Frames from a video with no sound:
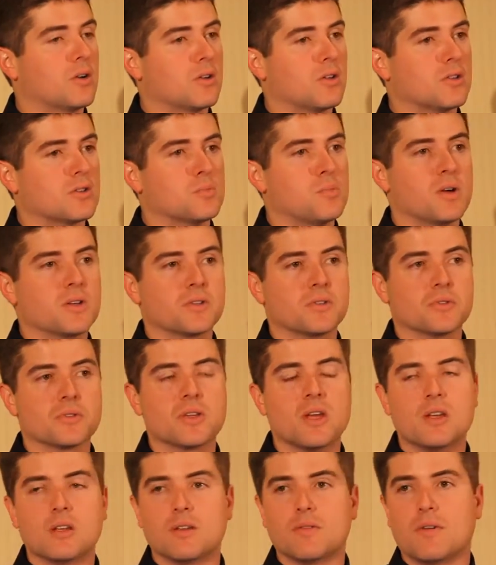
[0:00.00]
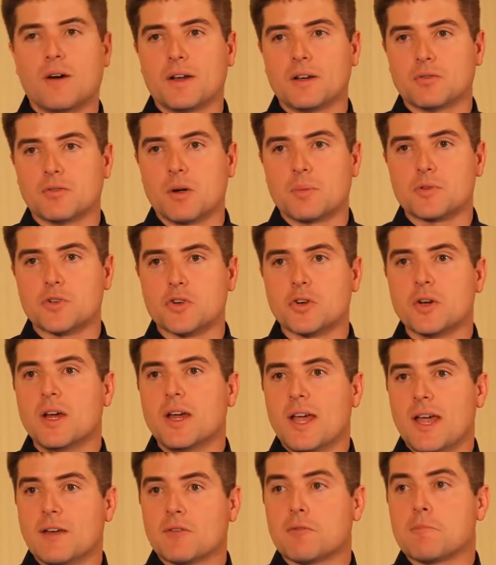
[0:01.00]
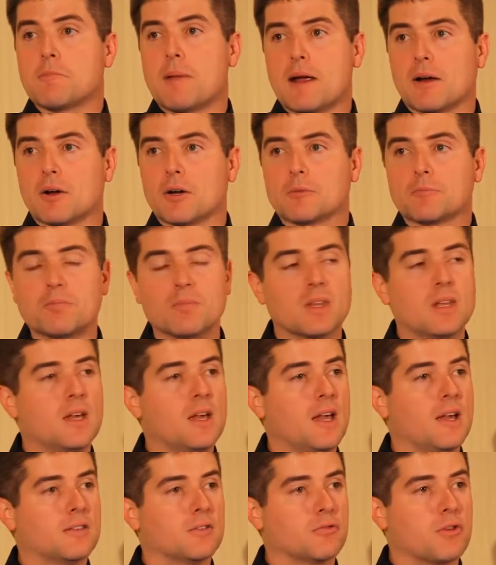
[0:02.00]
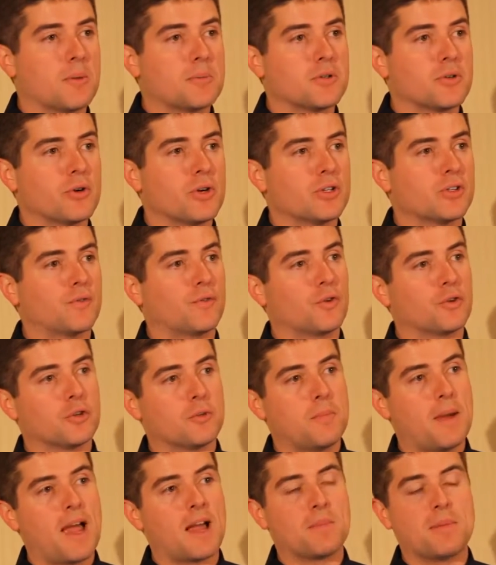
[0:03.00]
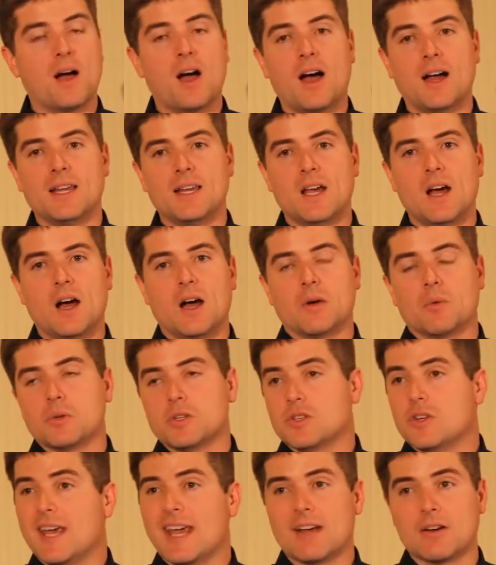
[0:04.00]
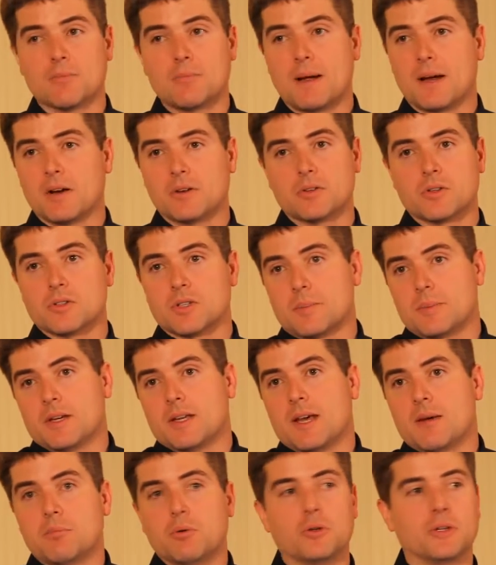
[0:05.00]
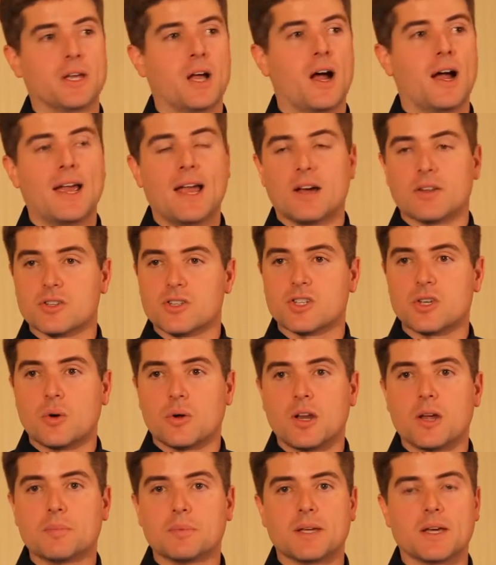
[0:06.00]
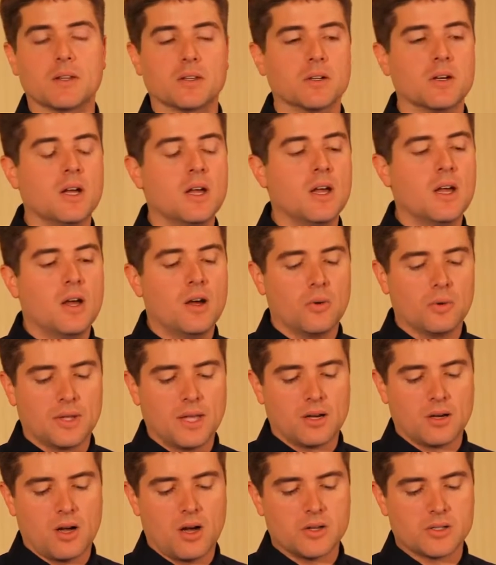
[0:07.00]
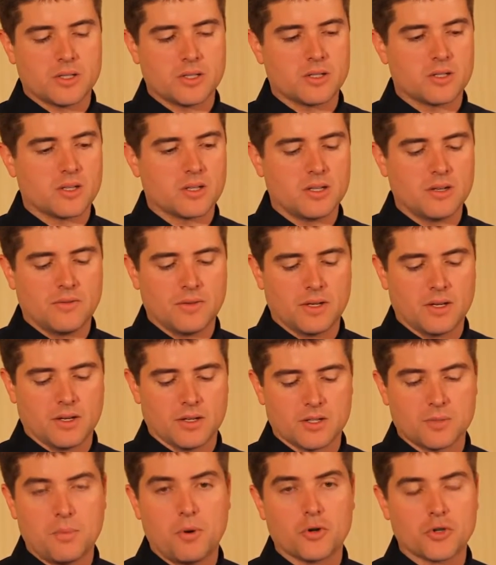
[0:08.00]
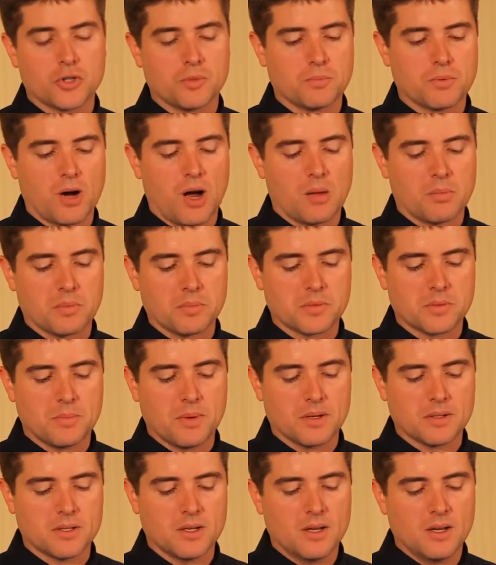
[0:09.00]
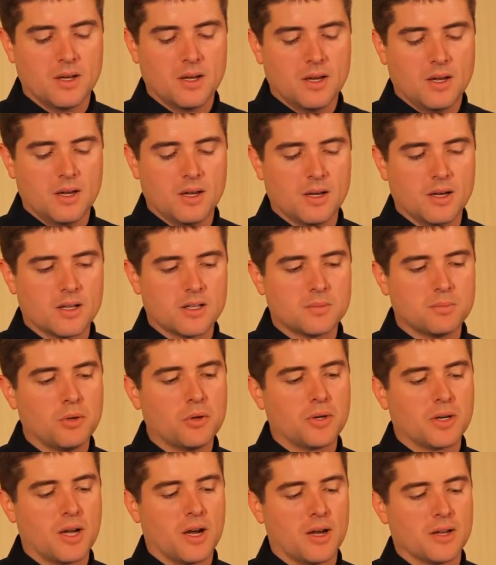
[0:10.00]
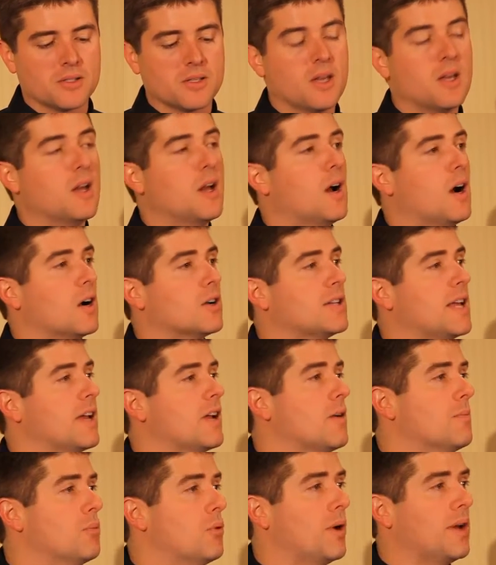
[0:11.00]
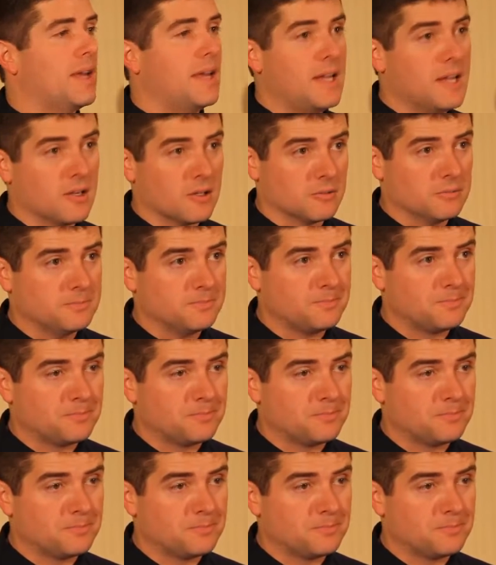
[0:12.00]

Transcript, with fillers: under those muscles to find a rupture and repair it. If the rupture is further back behind the eye, well, you can't repair those. I mean, you can't pull the eye out and sew it up together without causing significant expulsion problems, but uh, exploding eyes. Our take home point here